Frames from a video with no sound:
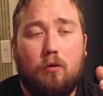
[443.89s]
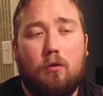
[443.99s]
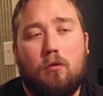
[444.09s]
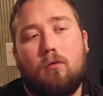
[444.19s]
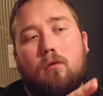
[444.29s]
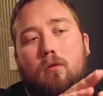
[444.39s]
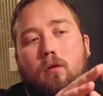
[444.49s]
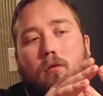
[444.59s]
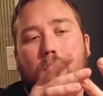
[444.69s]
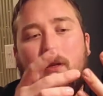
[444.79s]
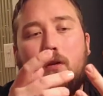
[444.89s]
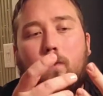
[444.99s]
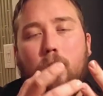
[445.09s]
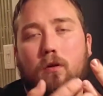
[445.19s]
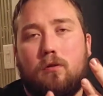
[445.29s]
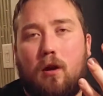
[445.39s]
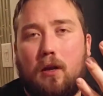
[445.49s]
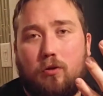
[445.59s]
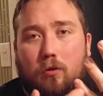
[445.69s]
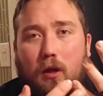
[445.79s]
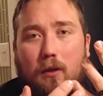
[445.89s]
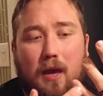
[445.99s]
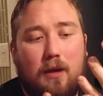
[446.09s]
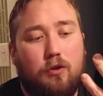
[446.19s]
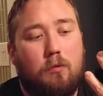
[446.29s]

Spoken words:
Your fingers are actually attached